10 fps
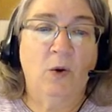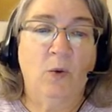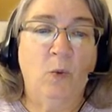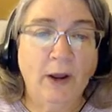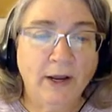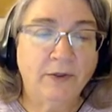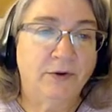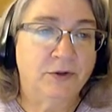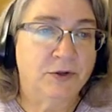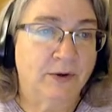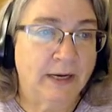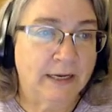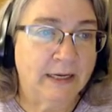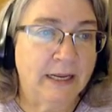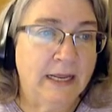One other
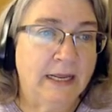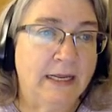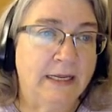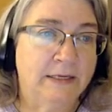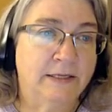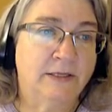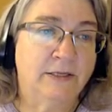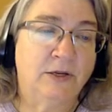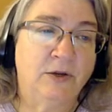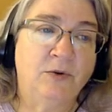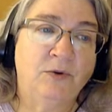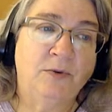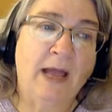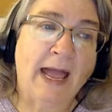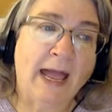trick is to
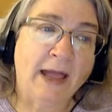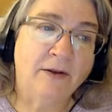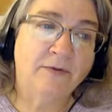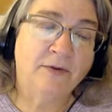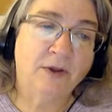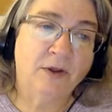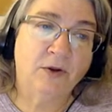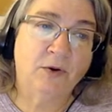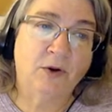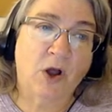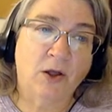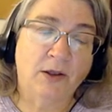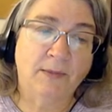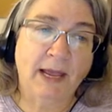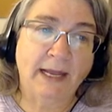have your
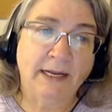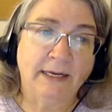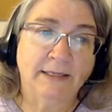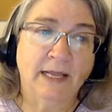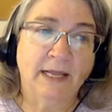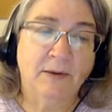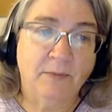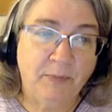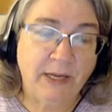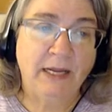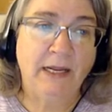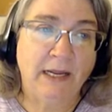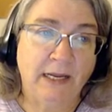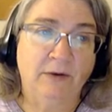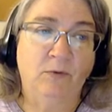column headings be
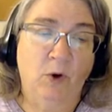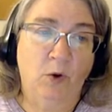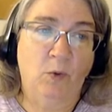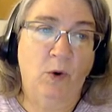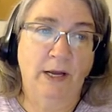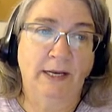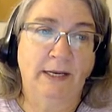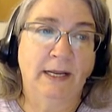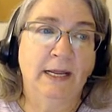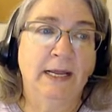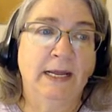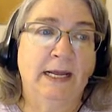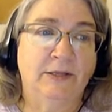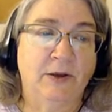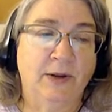in row 1.
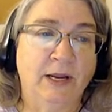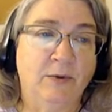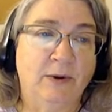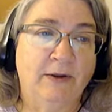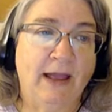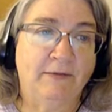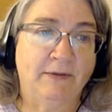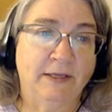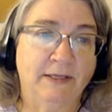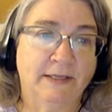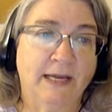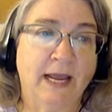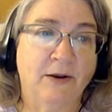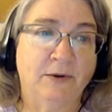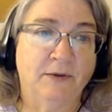And so here we have this
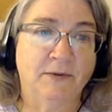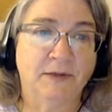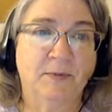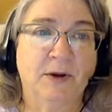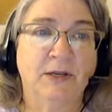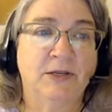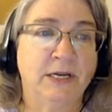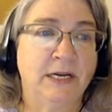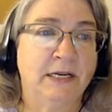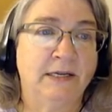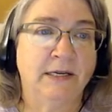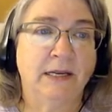title of the spreadsheet.